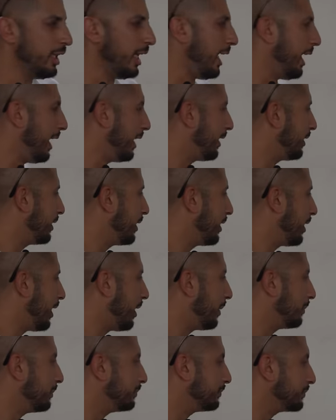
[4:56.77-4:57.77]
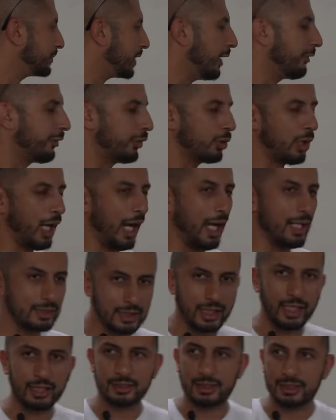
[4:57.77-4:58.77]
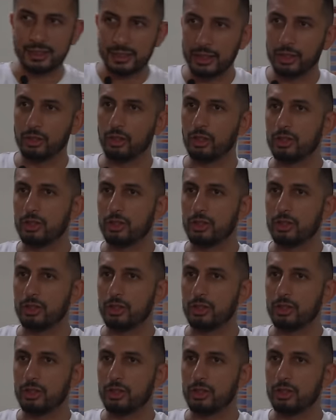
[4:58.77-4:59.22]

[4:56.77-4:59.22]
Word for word: And um, if you guys can see or